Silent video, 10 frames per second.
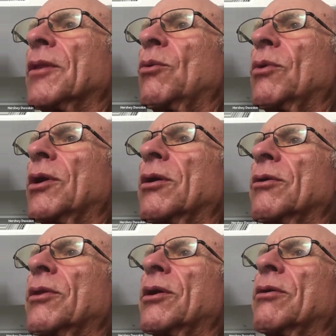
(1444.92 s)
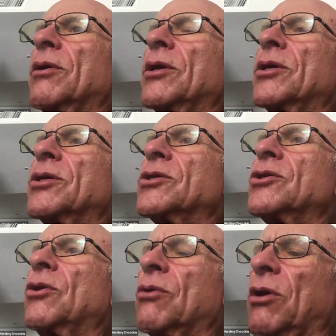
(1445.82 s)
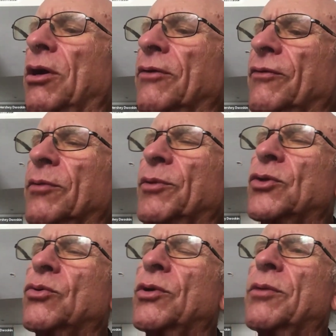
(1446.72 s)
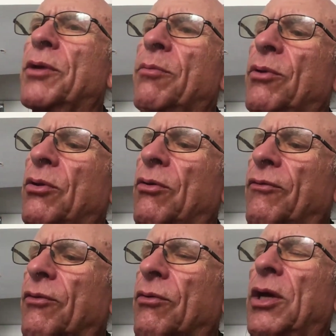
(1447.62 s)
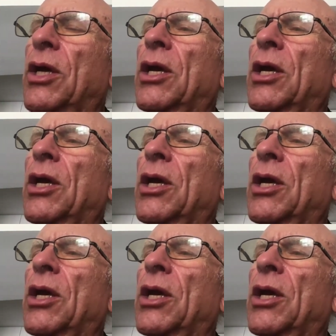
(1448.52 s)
where there is no conflict between people over